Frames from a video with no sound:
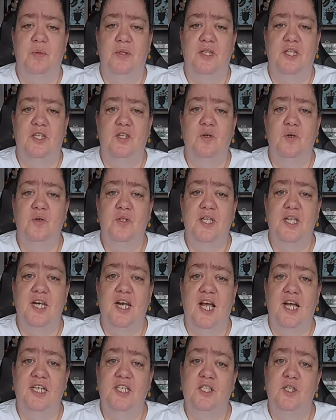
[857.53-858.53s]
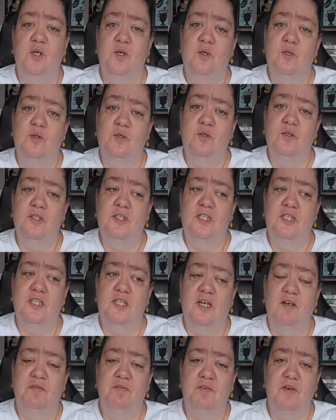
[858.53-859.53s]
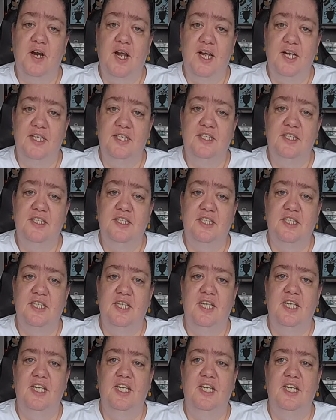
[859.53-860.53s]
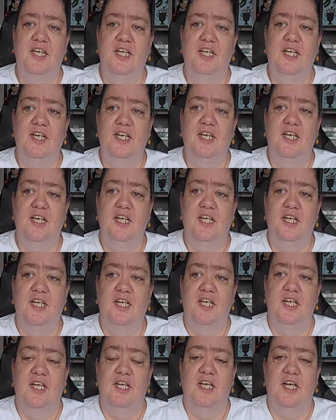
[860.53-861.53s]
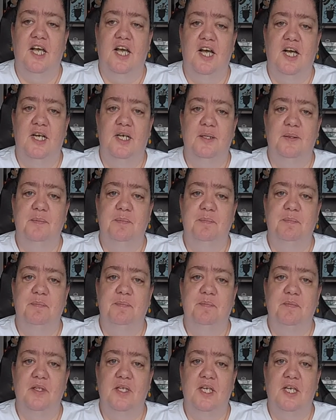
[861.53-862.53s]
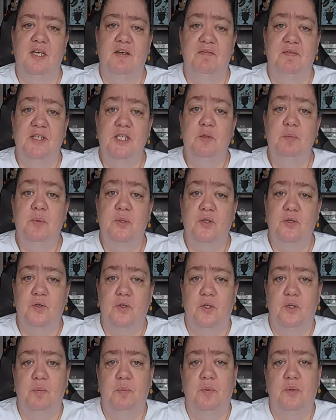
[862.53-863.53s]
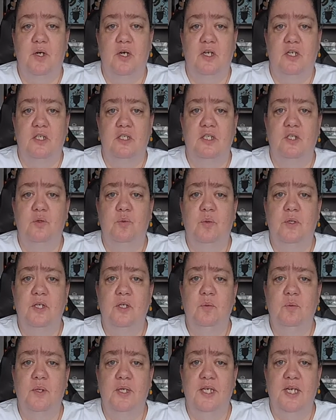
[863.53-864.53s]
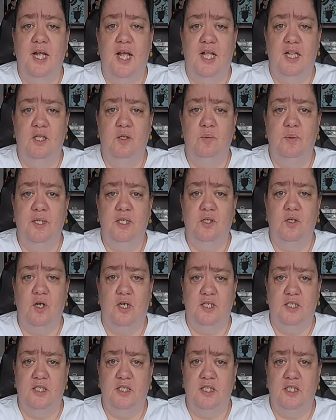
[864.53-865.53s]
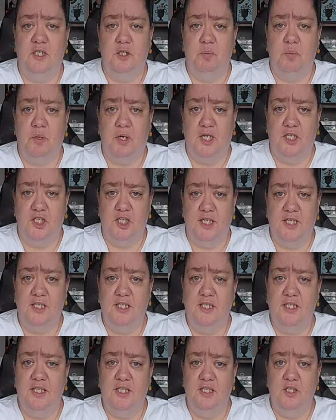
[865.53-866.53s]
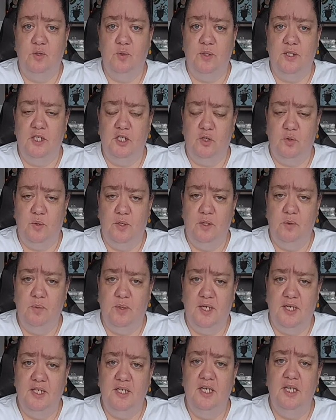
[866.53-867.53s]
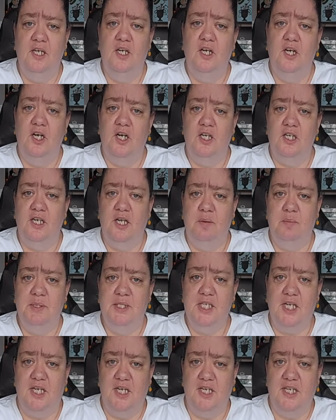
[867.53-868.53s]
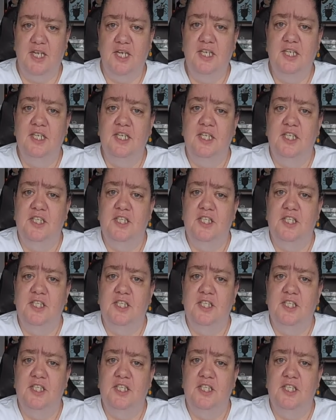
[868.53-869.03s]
So then I told a friend in a Facebook group called 21 Halloween Cross Stitch Projects in 2021. Her name is Anna.